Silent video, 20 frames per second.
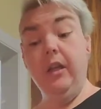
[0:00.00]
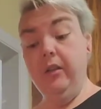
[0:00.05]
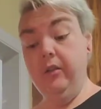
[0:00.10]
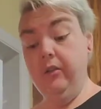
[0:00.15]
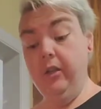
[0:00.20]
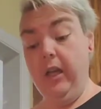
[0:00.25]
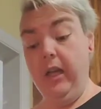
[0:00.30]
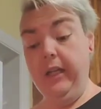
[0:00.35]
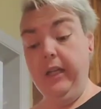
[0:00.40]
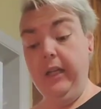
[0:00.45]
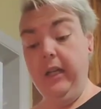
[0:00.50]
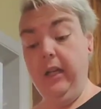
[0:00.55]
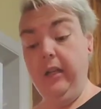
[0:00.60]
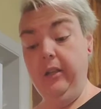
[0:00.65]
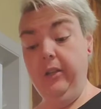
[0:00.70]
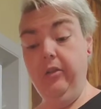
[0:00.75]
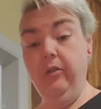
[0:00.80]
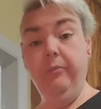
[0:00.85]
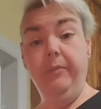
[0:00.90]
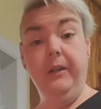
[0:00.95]
So I got a
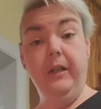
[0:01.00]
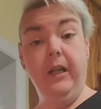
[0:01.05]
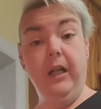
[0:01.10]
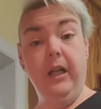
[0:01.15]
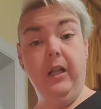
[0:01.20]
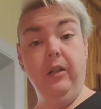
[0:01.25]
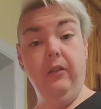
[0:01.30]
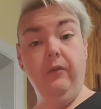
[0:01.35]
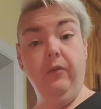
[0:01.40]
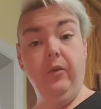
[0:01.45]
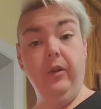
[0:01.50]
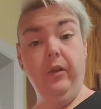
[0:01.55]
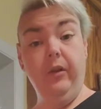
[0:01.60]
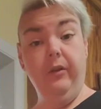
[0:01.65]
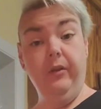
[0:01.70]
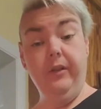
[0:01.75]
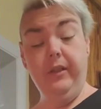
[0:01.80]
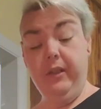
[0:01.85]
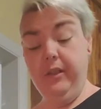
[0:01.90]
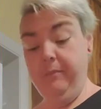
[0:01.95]
little bit of olive
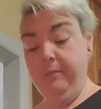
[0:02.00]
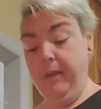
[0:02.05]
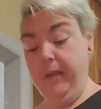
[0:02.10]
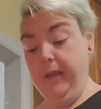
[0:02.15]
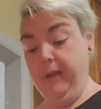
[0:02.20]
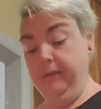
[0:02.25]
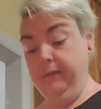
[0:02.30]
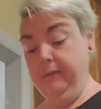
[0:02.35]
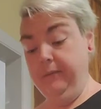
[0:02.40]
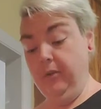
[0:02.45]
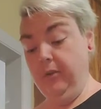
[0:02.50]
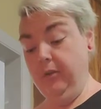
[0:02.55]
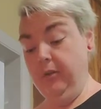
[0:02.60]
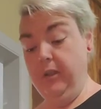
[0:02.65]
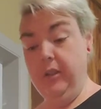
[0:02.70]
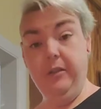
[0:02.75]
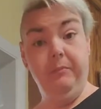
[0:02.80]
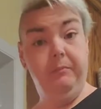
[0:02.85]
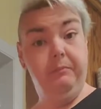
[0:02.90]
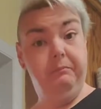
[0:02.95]
oil in this pan, or this